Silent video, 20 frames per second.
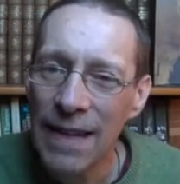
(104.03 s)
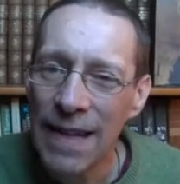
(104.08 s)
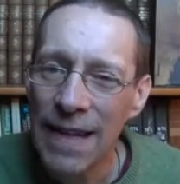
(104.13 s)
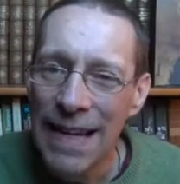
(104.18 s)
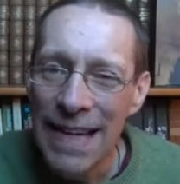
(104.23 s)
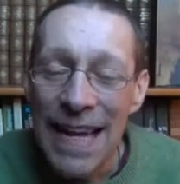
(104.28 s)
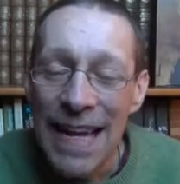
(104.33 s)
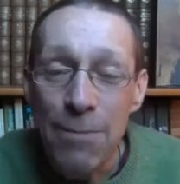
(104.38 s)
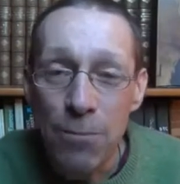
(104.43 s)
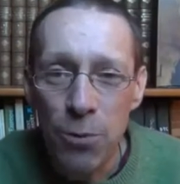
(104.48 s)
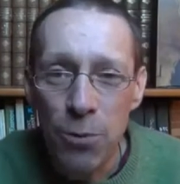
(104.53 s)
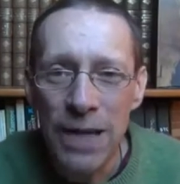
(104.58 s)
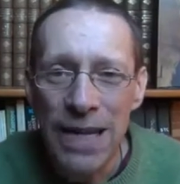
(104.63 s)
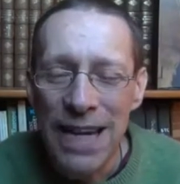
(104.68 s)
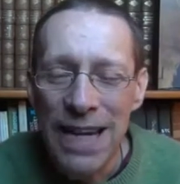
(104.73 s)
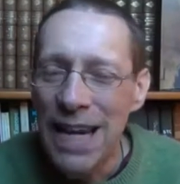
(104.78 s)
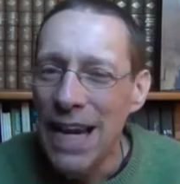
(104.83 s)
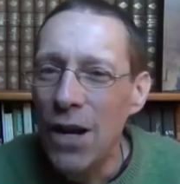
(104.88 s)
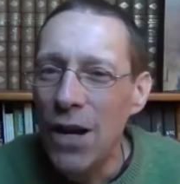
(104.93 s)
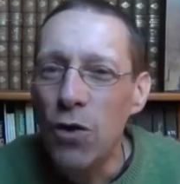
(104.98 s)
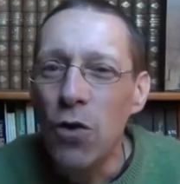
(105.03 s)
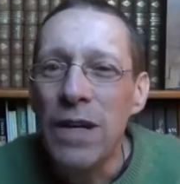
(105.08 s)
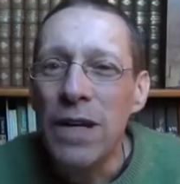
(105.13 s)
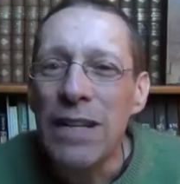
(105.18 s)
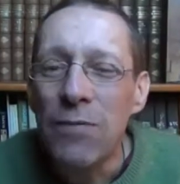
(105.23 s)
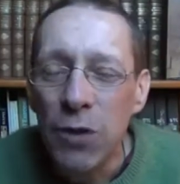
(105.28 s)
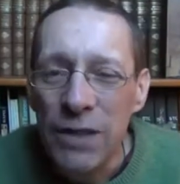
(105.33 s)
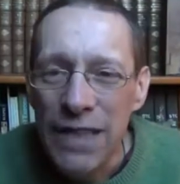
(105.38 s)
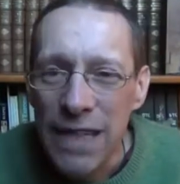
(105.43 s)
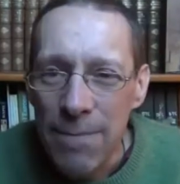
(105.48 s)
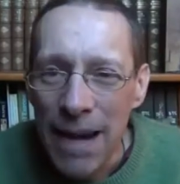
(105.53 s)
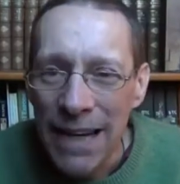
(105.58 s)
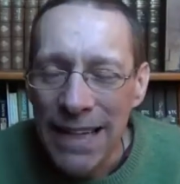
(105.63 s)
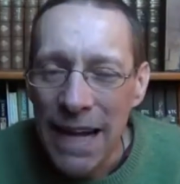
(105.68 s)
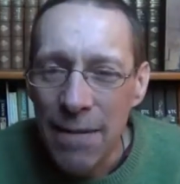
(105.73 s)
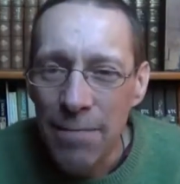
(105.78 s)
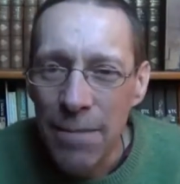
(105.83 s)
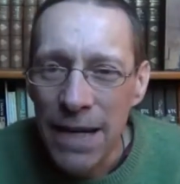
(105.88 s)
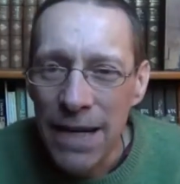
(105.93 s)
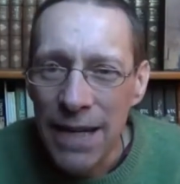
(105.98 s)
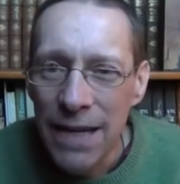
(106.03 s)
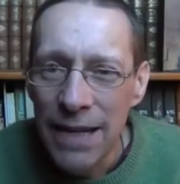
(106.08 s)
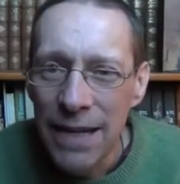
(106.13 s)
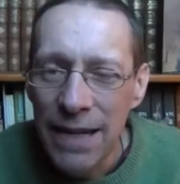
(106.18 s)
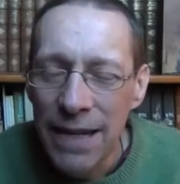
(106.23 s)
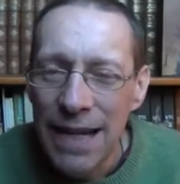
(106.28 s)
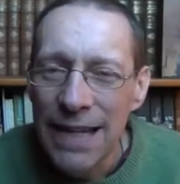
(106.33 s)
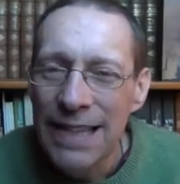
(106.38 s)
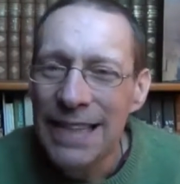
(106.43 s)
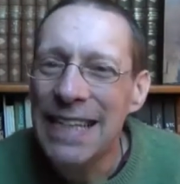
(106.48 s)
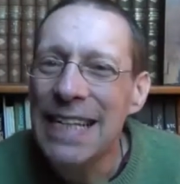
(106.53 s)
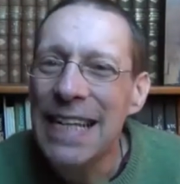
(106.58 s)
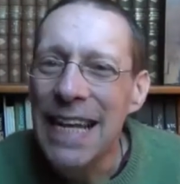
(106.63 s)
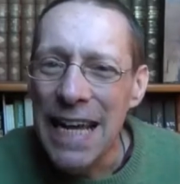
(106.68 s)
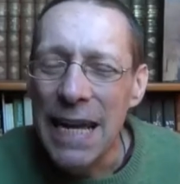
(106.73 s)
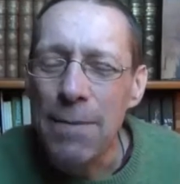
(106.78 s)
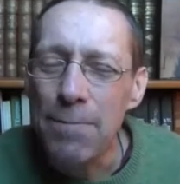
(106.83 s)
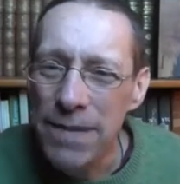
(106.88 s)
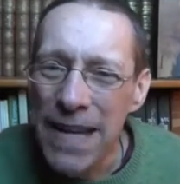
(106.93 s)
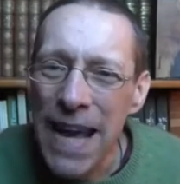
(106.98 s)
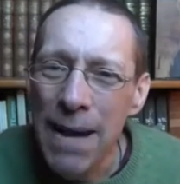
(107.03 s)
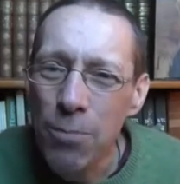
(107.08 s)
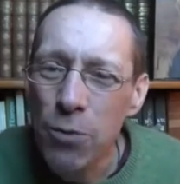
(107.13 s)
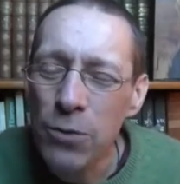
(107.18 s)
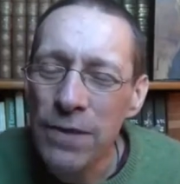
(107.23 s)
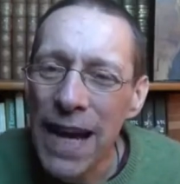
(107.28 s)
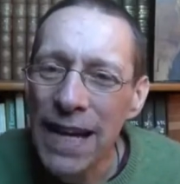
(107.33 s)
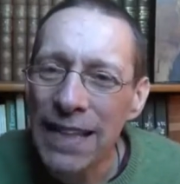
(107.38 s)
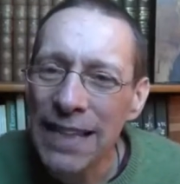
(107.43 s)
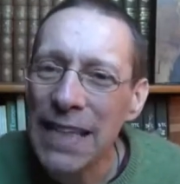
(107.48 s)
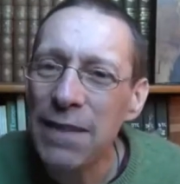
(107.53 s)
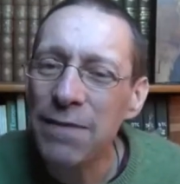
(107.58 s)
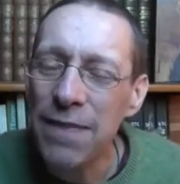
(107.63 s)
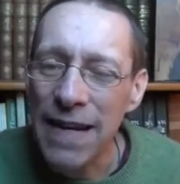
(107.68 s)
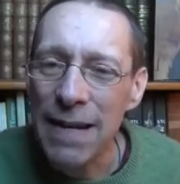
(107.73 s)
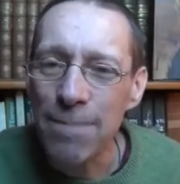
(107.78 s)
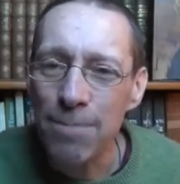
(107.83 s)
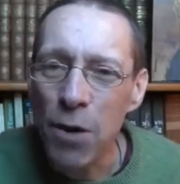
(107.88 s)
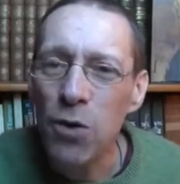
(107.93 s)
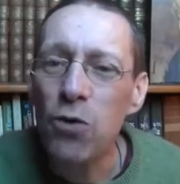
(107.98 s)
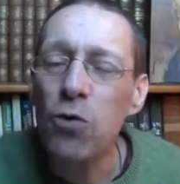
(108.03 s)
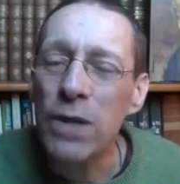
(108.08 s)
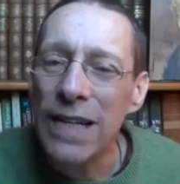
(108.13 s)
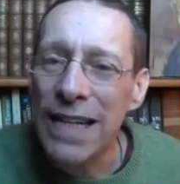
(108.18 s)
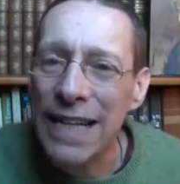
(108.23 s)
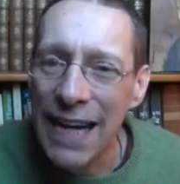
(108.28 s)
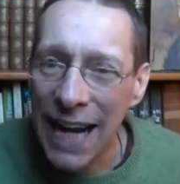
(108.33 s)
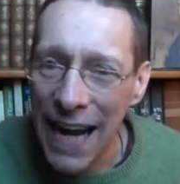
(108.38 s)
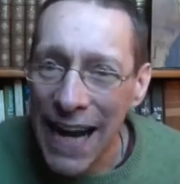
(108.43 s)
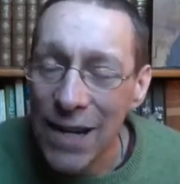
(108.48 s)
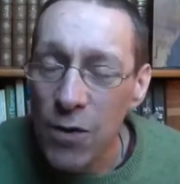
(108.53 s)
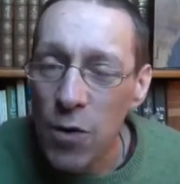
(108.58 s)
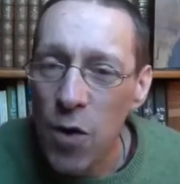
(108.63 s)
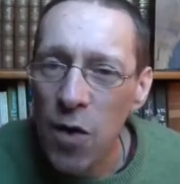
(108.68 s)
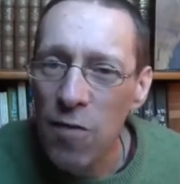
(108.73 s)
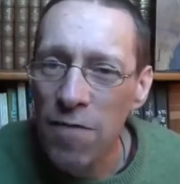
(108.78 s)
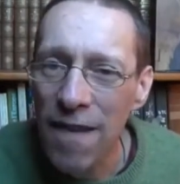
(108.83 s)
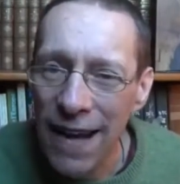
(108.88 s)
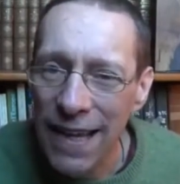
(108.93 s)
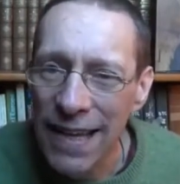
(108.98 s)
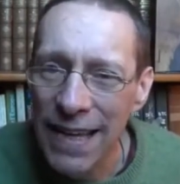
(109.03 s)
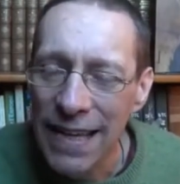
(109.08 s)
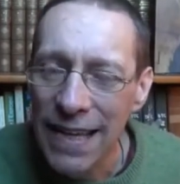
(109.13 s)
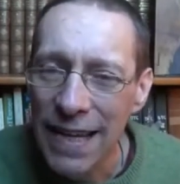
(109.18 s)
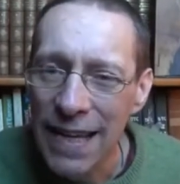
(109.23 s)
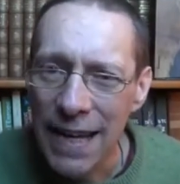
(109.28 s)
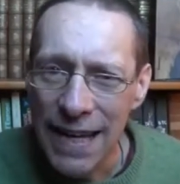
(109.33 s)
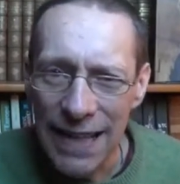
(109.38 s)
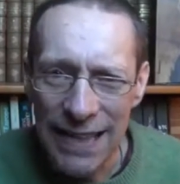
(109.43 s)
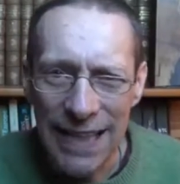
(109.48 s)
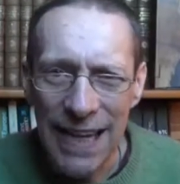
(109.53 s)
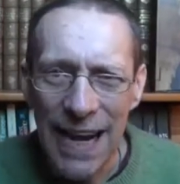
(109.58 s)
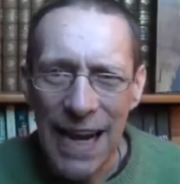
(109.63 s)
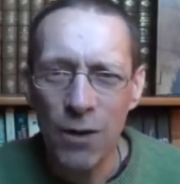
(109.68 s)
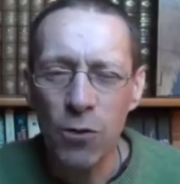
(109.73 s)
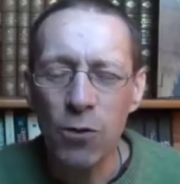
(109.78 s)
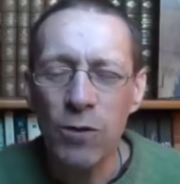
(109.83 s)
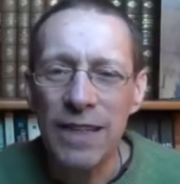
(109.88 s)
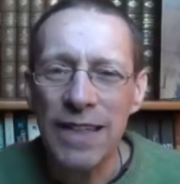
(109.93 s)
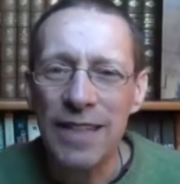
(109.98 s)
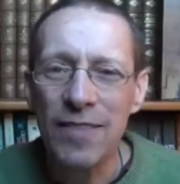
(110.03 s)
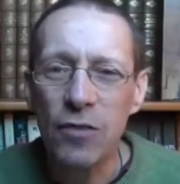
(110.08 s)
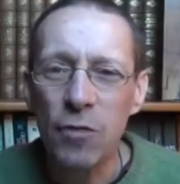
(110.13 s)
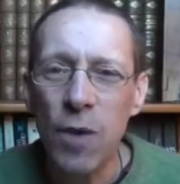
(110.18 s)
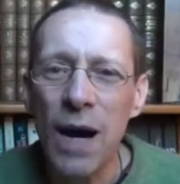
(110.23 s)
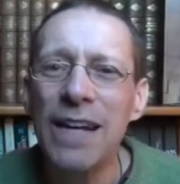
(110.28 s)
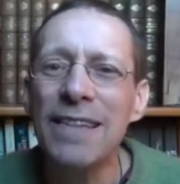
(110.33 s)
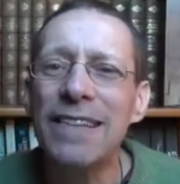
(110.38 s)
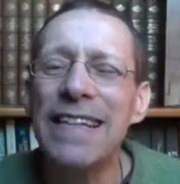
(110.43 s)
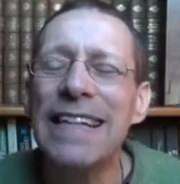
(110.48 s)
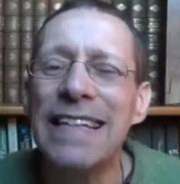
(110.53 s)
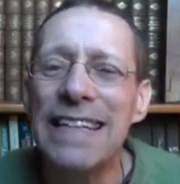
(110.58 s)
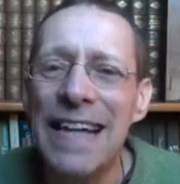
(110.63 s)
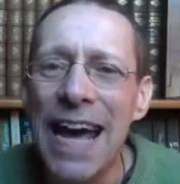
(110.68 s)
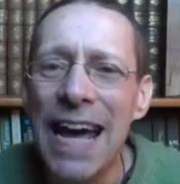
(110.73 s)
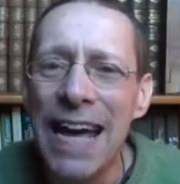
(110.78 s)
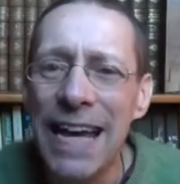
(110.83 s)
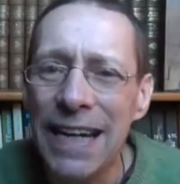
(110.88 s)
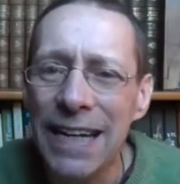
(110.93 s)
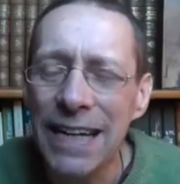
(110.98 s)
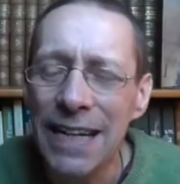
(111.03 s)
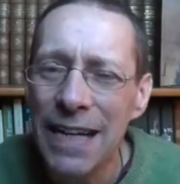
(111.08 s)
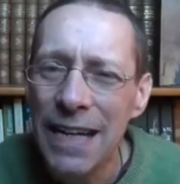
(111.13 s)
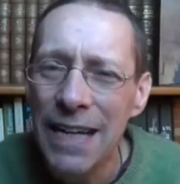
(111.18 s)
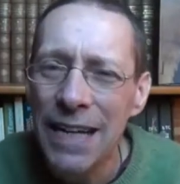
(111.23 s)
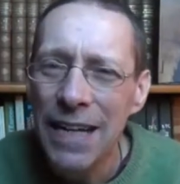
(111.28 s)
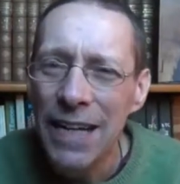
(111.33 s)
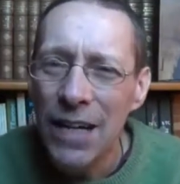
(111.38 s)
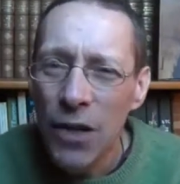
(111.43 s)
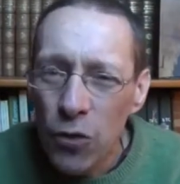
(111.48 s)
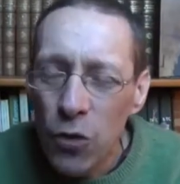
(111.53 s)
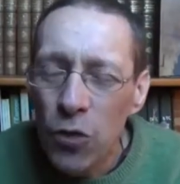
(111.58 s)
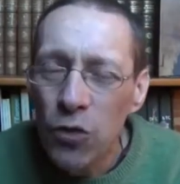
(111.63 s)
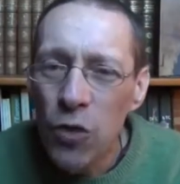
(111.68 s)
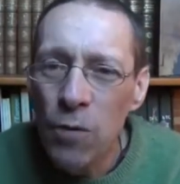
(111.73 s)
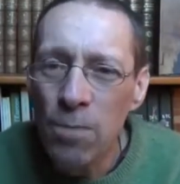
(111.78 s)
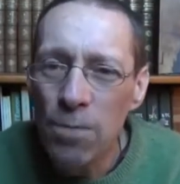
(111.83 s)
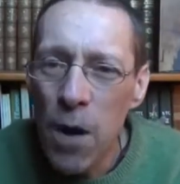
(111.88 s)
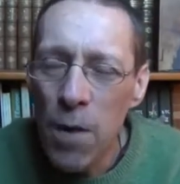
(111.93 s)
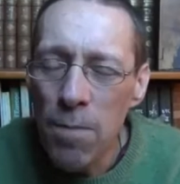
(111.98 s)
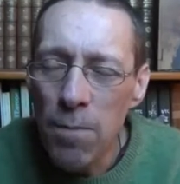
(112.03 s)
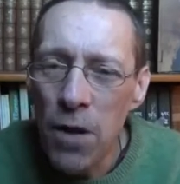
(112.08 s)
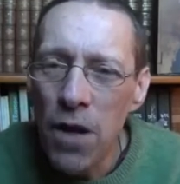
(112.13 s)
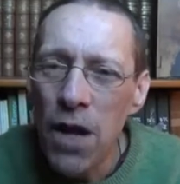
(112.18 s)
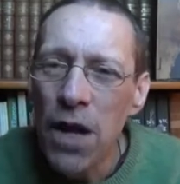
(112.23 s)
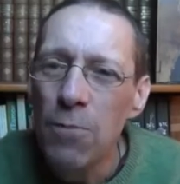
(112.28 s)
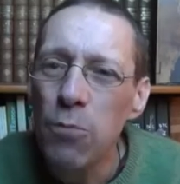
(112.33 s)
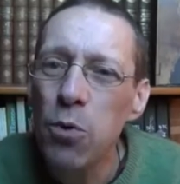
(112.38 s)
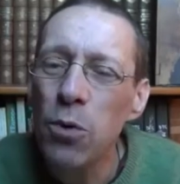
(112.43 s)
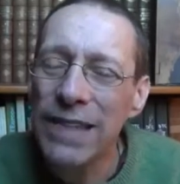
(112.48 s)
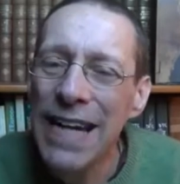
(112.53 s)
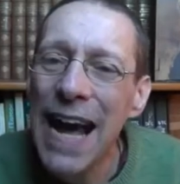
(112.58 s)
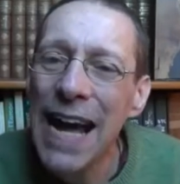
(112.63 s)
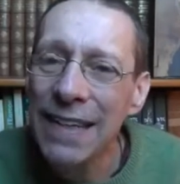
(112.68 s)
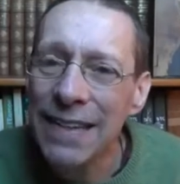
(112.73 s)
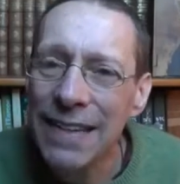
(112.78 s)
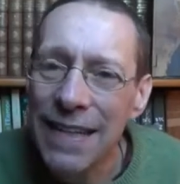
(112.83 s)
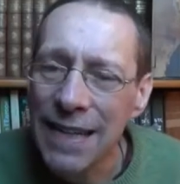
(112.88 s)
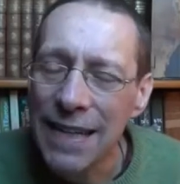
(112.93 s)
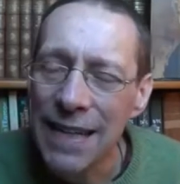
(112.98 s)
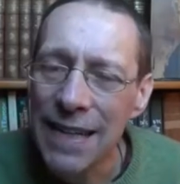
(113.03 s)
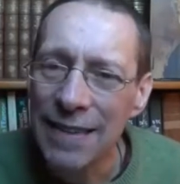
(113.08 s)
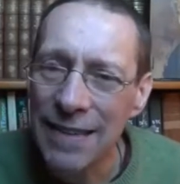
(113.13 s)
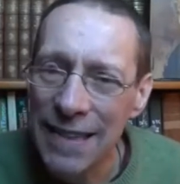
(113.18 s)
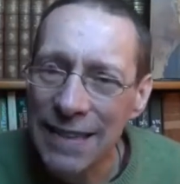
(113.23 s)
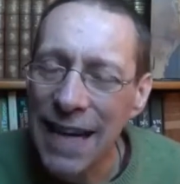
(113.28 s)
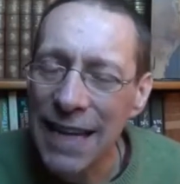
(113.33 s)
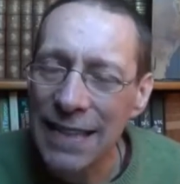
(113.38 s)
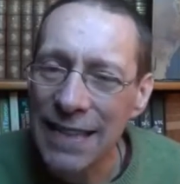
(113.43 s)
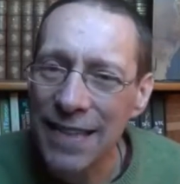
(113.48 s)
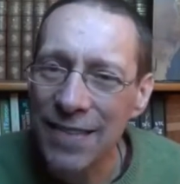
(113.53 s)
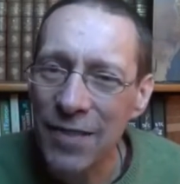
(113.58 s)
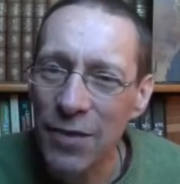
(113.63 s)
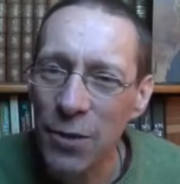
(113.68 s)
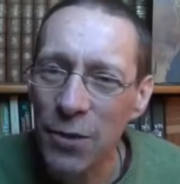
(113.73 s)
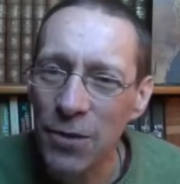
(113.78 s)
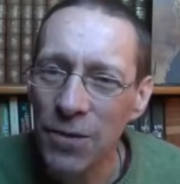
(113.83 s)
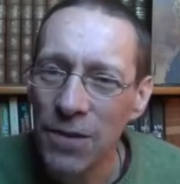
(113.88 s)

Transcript: And then the book of the Maccabees, which is much later, when the Greeks invaded, and tells the story of the wars of this people, to keep its traditions.